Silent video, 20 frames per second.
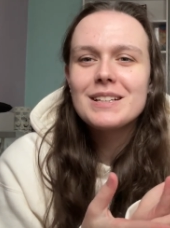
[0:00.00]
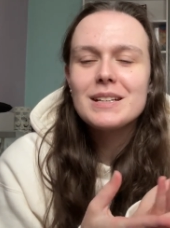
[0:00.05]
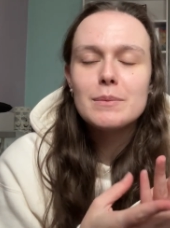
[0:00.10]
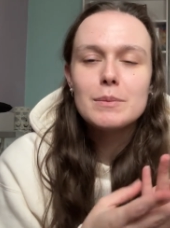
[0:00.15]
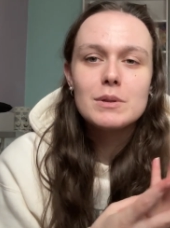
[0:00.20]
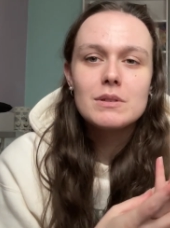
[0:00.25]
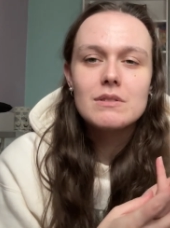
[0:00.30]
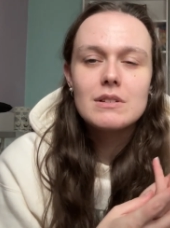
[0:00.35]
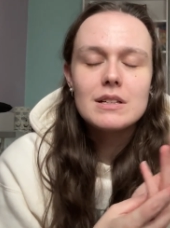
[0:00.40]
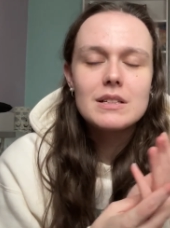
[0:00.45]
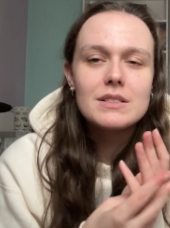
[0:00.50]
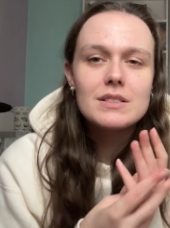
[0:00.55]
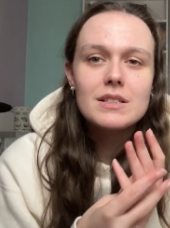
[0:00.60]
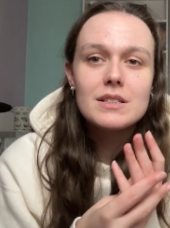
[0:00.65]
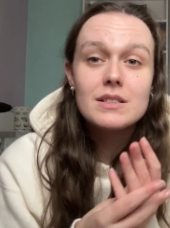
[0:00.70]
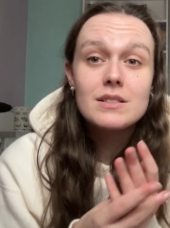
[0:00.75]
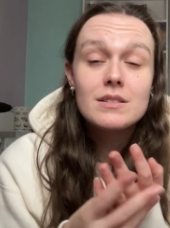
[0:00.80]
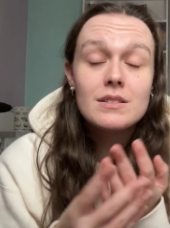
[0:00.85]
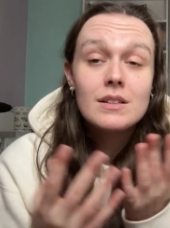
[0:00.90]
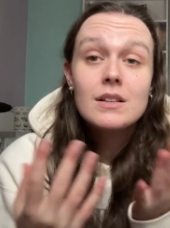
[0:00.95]
A mood read is
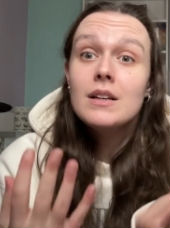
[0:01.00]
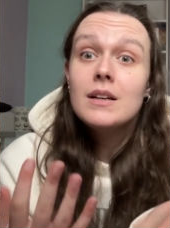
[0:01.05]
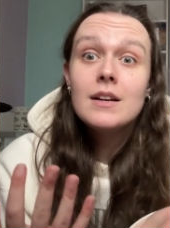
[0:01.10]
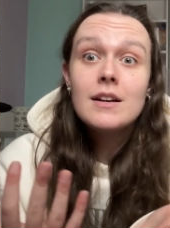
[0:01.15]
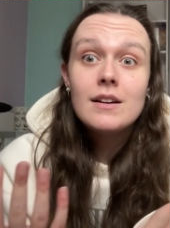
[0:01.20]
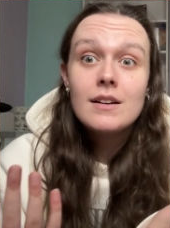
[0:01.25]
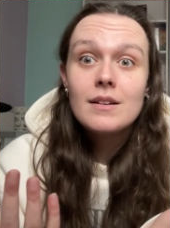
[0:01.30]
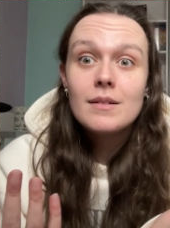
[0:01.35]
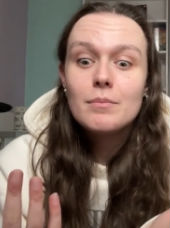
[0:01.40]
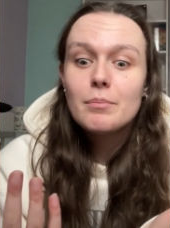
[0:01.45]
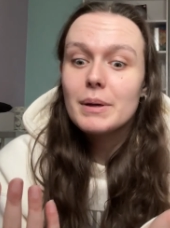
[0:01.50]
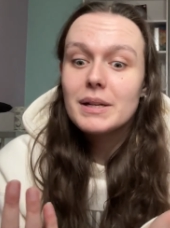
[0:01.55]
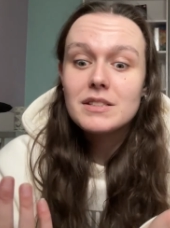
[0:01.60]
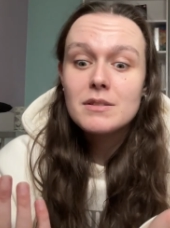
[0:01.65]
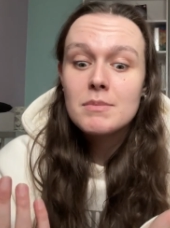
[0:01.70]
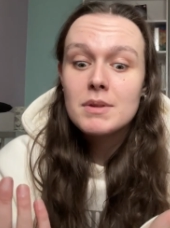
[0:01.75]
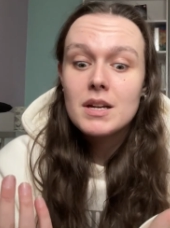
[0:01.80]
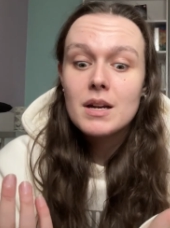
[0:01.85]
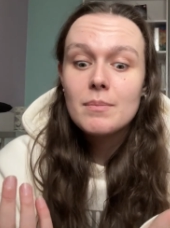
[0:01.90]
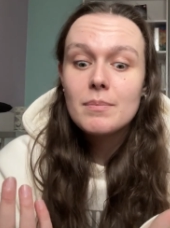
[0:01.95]
just pick
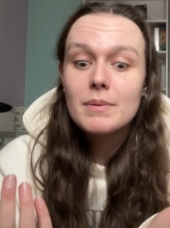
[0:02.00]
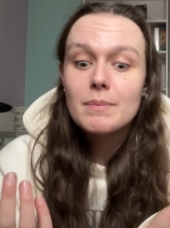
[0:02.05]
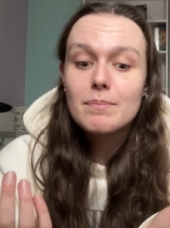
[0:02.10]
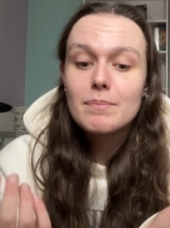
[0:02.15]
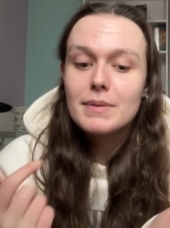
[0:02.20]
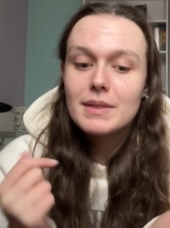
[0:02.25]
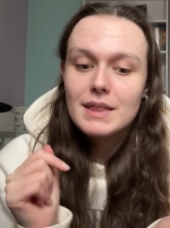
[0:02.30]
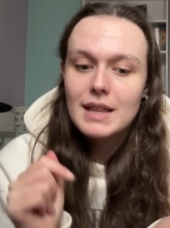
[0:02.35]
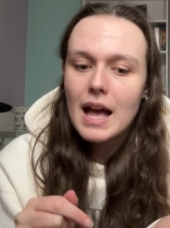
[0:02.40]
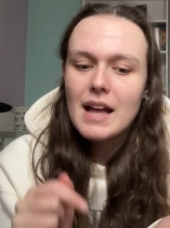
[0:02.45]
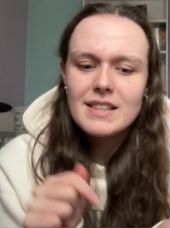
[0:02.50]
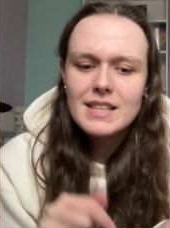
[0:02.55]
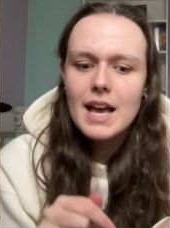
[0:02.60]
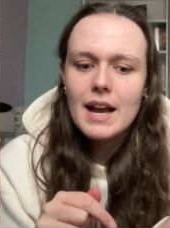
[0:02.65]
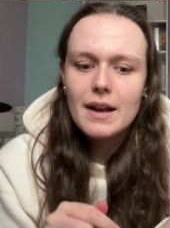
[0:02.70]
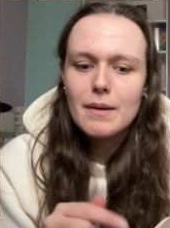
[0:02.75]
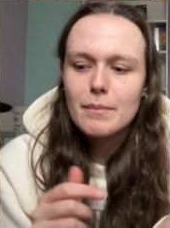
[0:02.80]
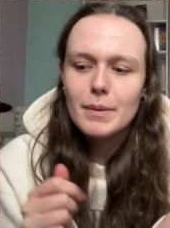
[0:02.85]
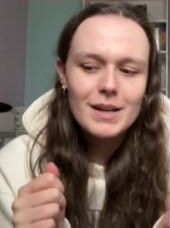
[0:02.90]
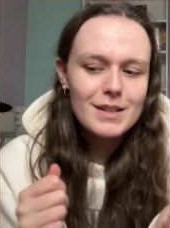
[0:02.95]
something up that
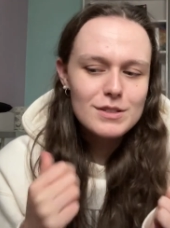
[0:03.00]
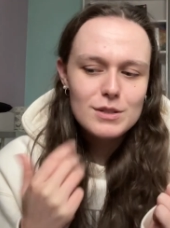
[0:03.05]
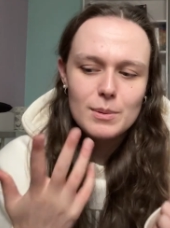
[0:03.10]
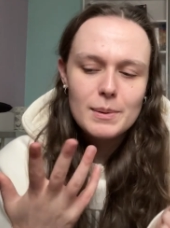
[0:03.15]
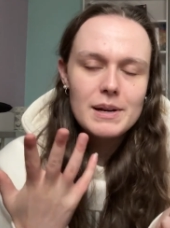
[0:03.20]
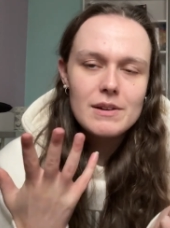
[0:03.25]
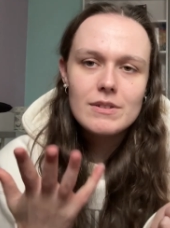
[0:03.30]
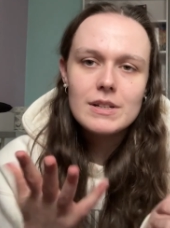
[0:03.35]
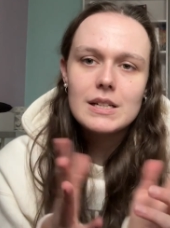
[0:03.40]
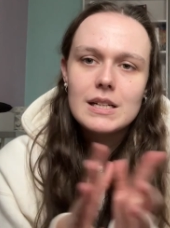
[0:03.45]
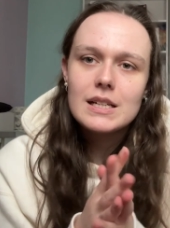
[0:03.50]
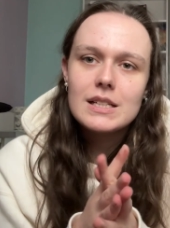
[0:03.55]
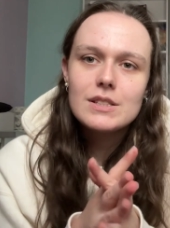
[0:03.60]
second because you want to read it.